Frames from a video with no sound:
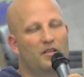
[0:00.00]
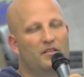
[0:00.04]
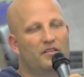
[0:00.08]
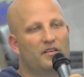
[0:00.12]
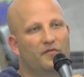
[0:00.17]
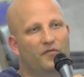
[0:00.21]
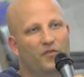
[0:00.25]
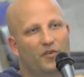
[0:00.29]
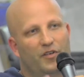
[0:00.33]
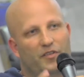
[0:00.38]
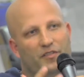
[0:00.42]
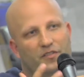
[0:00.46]

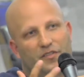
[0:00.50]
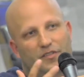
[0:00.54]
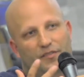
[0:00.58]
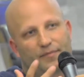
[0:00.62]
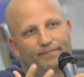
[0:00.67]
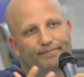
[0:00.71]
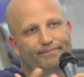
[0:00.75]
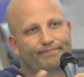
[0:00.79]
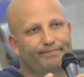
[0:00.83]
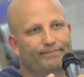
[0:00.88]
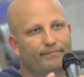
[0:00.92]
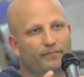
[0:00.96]
different
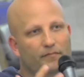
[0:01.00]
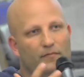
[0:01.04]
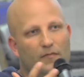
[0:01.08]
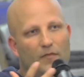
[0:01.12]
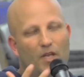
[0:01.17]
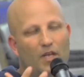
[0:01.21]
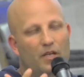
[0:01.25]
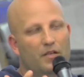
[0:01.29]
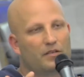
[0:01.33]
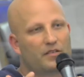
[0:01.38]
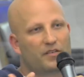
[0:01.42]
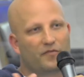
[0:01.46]

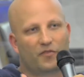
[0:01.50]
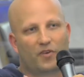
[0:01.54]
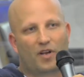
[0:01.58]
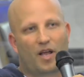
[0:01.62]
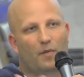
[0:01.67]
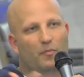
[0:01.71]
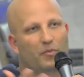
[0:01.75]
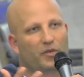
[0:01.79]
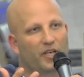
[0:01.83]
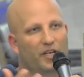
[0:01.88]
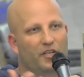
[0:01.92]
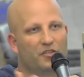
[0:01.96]
different
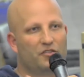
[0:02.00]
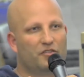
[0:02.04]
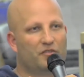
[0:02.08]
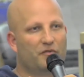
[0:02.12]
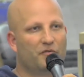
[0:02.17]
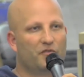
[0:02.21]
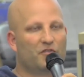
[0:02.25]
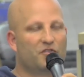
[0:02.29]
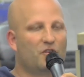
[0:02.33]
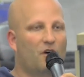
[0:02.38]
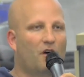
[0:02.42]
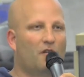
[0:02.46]
applications,
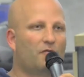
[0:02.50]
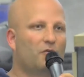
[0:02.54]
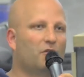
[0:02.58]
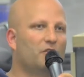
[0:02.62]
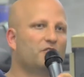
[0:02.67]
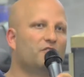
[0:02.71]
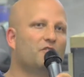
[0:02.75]
different software.